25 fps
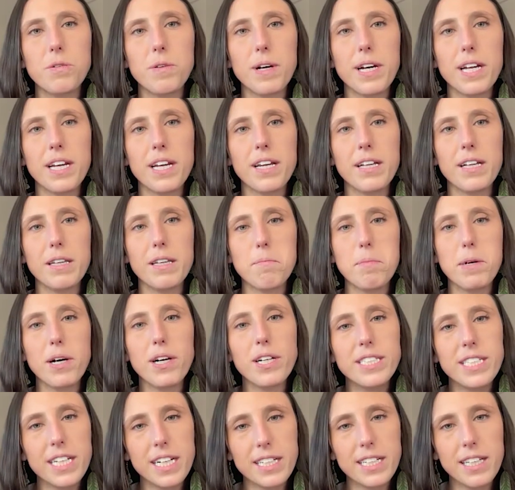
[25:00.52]
And the
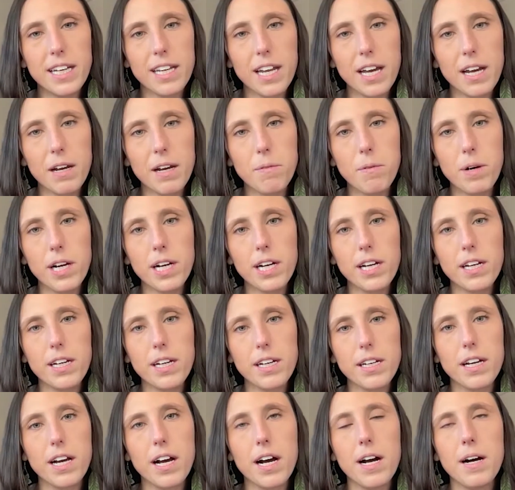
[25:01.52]
building that I work,
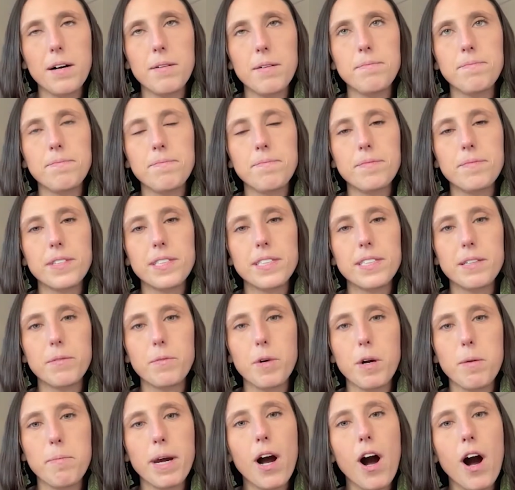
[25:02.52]

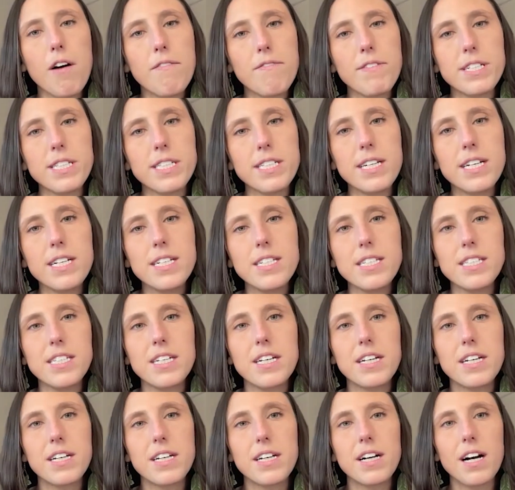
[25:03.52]
where my office is,
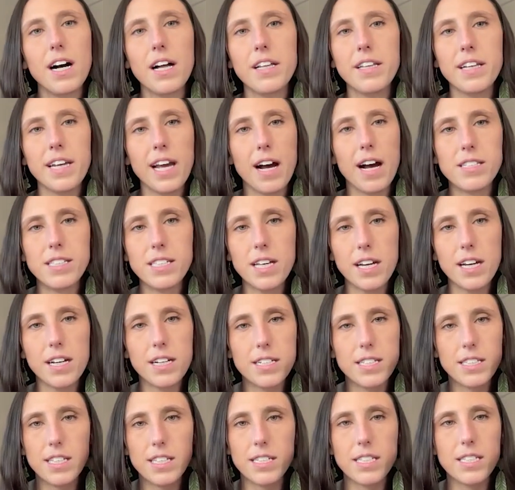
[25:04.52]
on the outside,
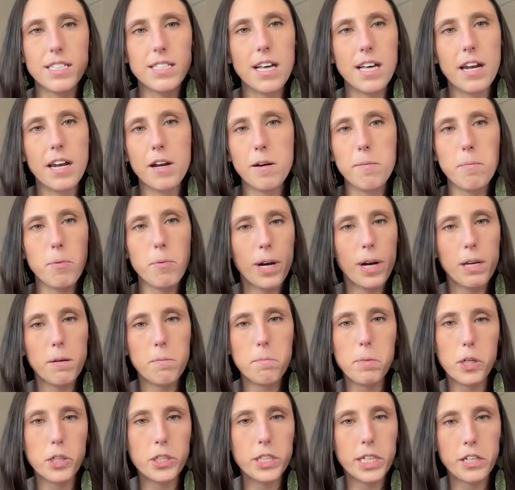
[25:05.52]
it says Center Point
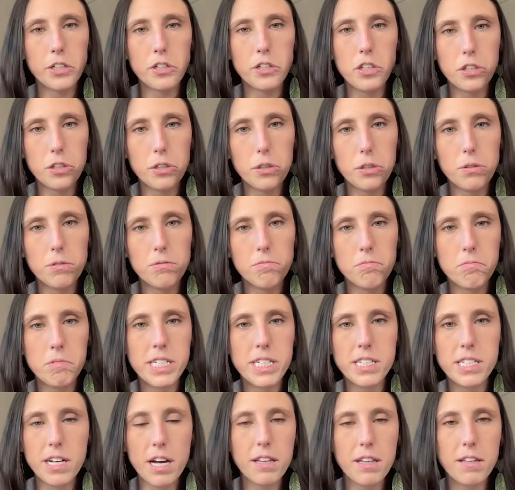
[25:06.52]
Building 2.
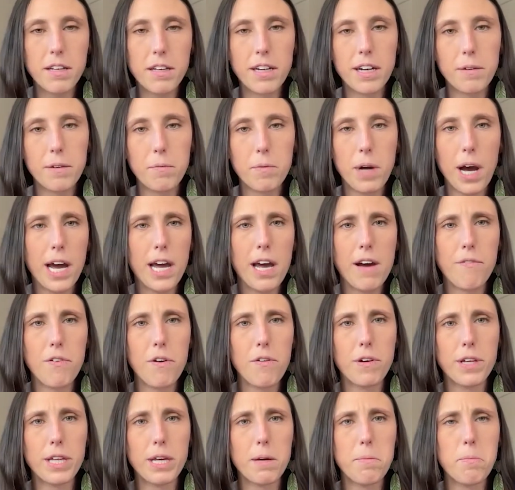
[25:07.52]
It's nothing I ever
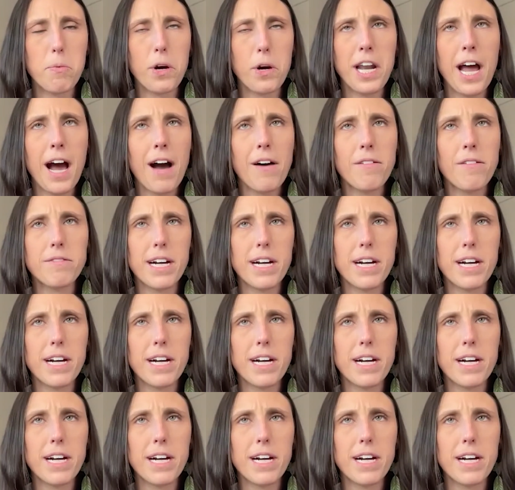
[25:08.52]
really point out.